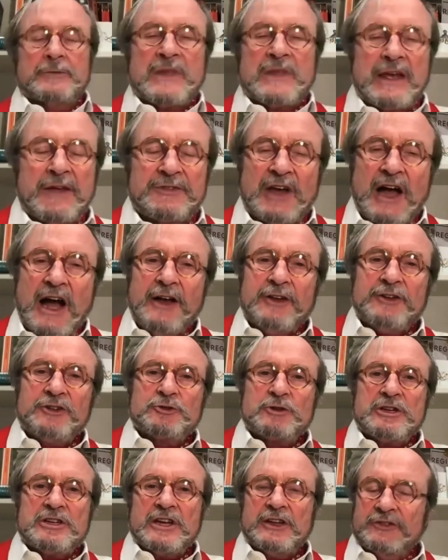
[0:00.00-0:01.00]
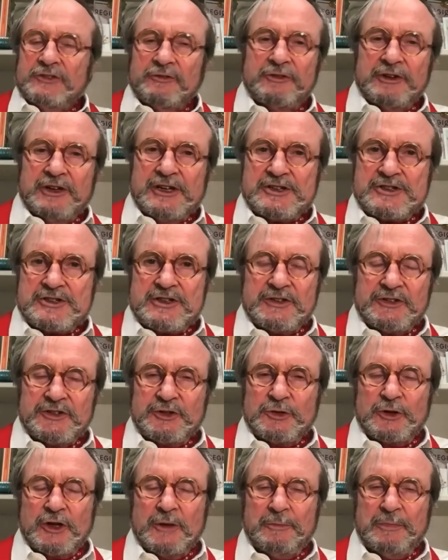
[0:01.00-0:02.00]
And the high street isn't finished. It's
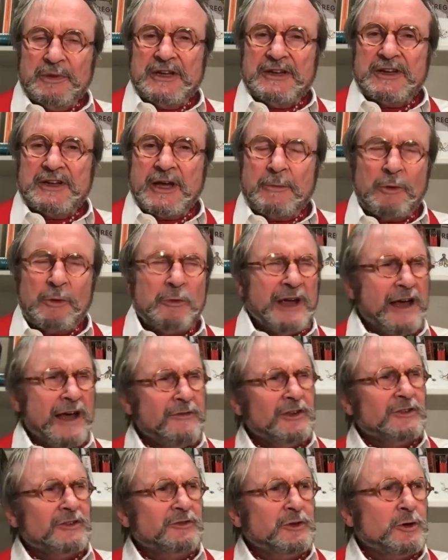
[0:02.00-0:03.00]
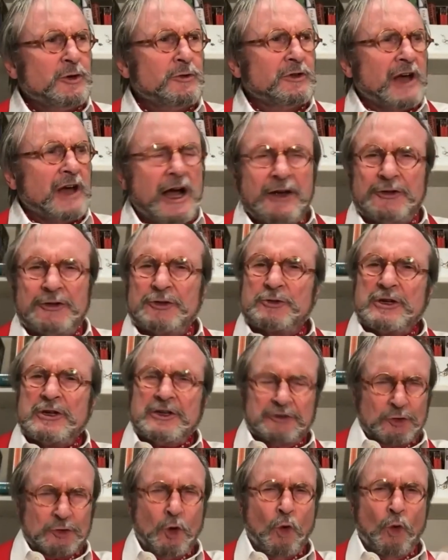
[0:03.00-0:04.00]
still going to be there. But we have this view the high
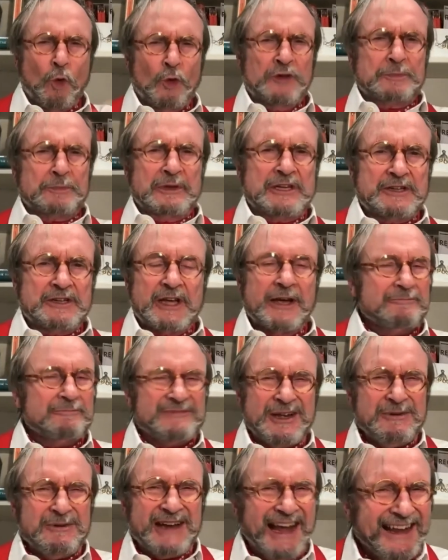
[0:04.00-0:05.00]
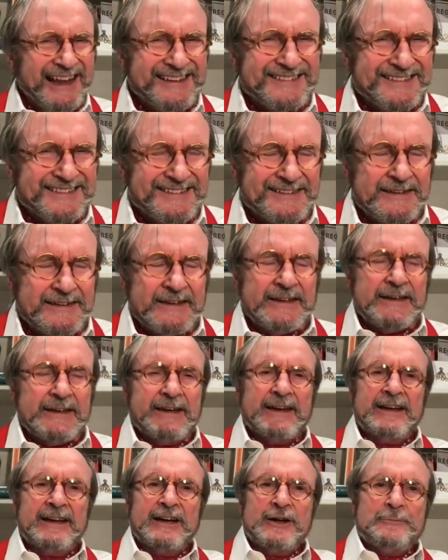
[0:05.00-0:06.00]
street's always been there. No, it hasn't.
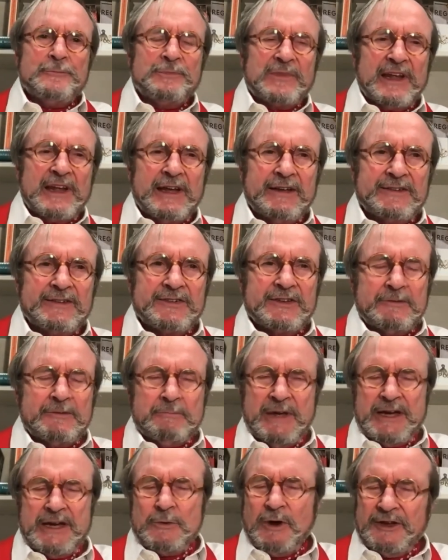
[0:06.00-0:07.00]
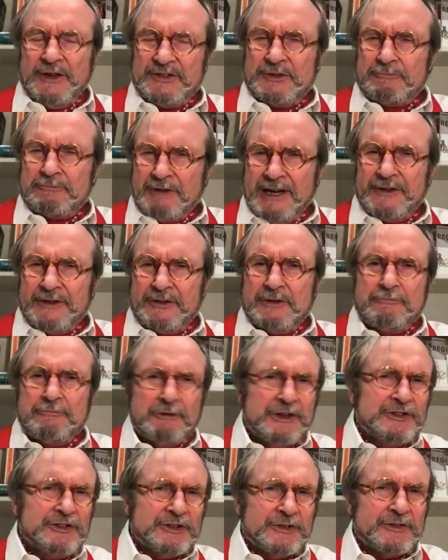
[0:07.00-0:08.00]
Um, it's in many ways a relatively
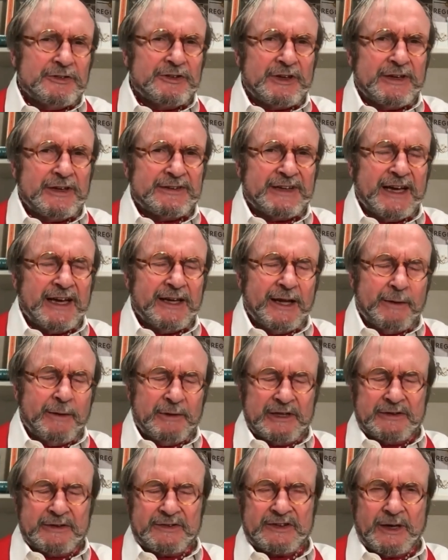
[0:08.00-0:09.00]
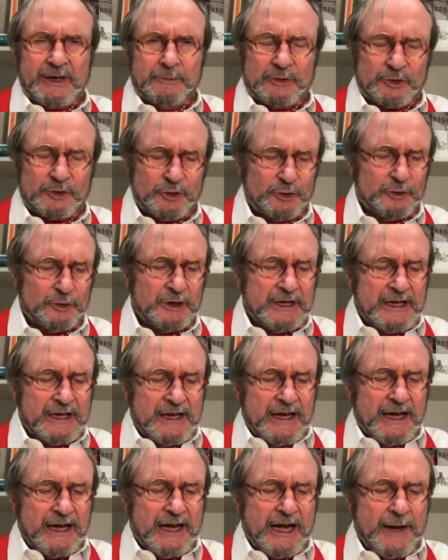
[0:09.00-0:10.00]
recent uh, dynamic that's come through.
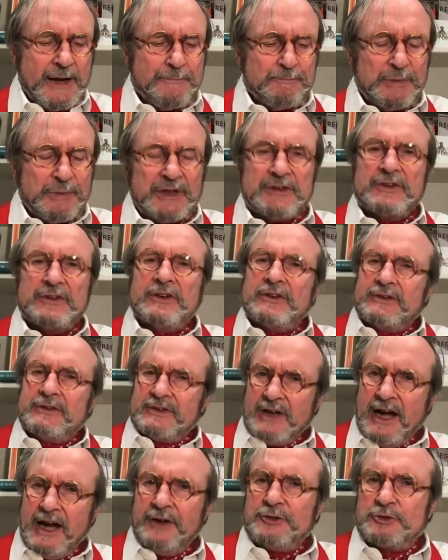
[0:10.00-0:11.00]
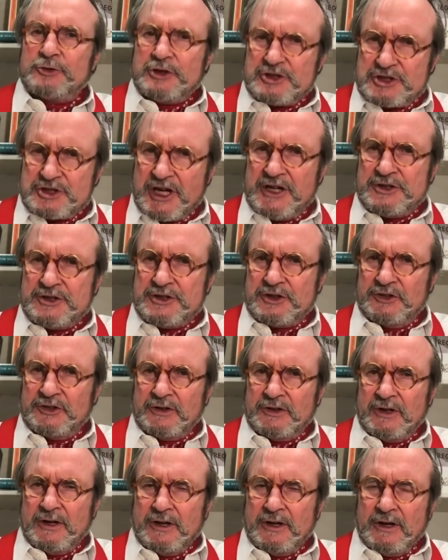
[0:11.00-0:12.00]
Um, but the, the, high street changes.